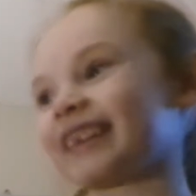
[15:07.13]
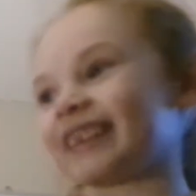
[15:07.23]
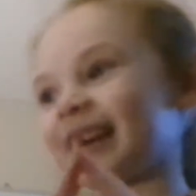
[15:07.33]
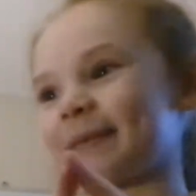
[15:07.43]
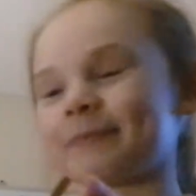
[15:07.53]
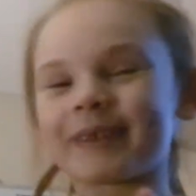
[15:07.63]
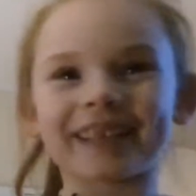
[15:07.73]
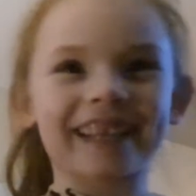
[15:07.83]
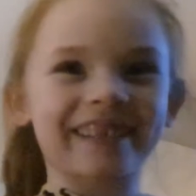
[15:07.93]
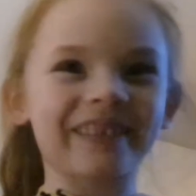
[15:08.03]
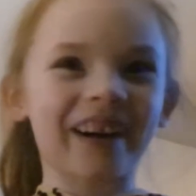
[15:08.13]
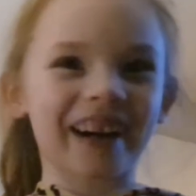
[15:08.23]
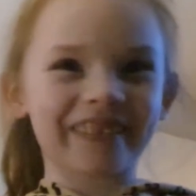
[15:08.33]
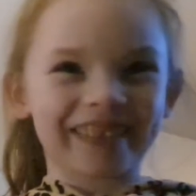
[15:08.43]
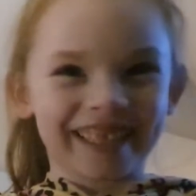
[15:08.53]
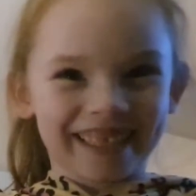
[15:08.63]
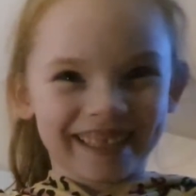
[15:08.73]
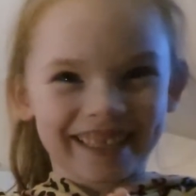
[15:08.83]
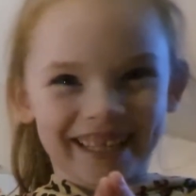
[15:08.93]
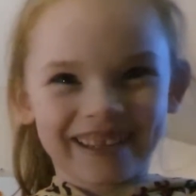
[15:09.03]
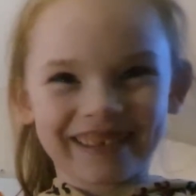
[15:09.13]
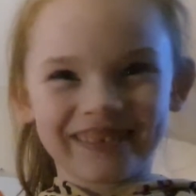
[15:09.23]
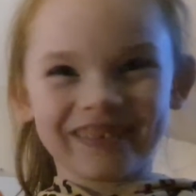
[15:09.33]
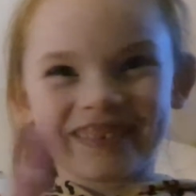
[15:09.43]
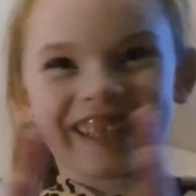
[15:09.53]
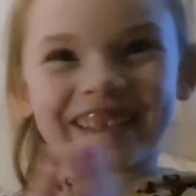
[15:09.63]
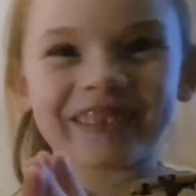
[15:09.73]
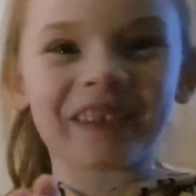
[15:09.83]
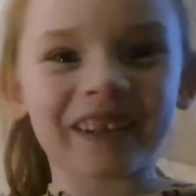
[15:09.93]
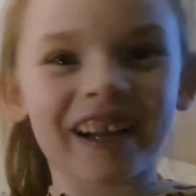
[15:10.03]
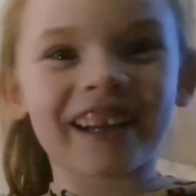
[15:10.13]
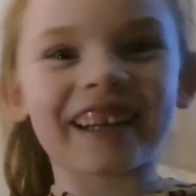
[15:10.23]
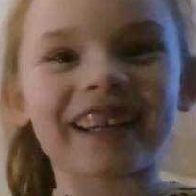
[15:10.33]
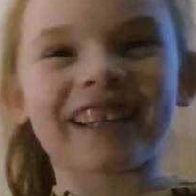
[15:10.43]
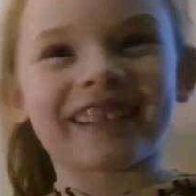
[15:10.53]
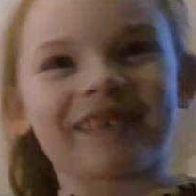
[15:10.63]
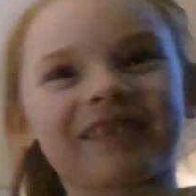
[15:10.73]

Yeah, but guess what I'm going to get? Guess what kind of